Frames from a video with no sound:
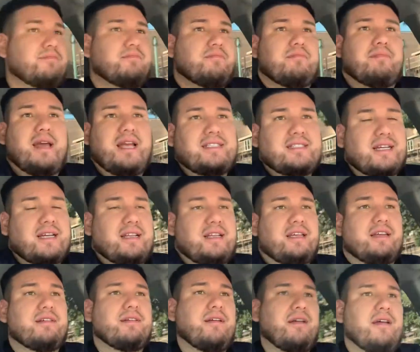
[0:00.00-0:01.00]

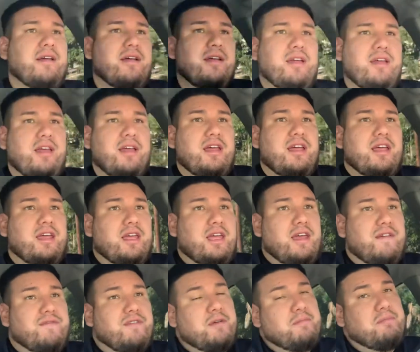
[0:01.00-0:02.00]
Basically,
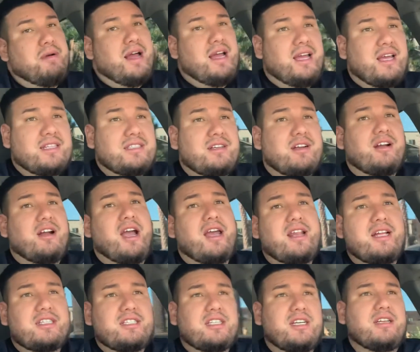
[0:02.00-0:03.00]
if your pockets are kind
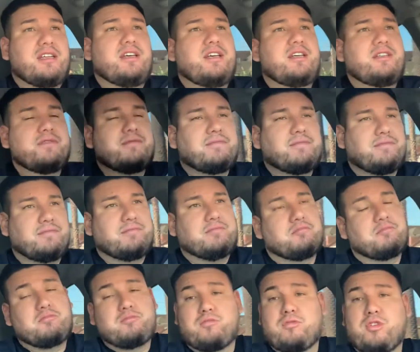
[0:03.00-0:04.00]
of chunky,
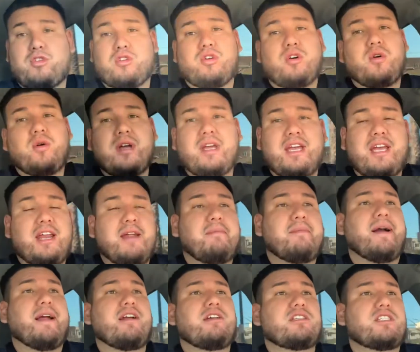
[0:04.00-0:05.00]
go ahead and
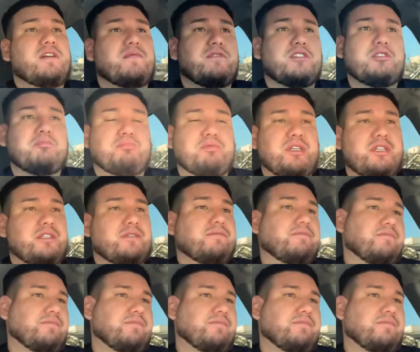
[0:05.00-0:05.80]
buy yourself a Sprinter.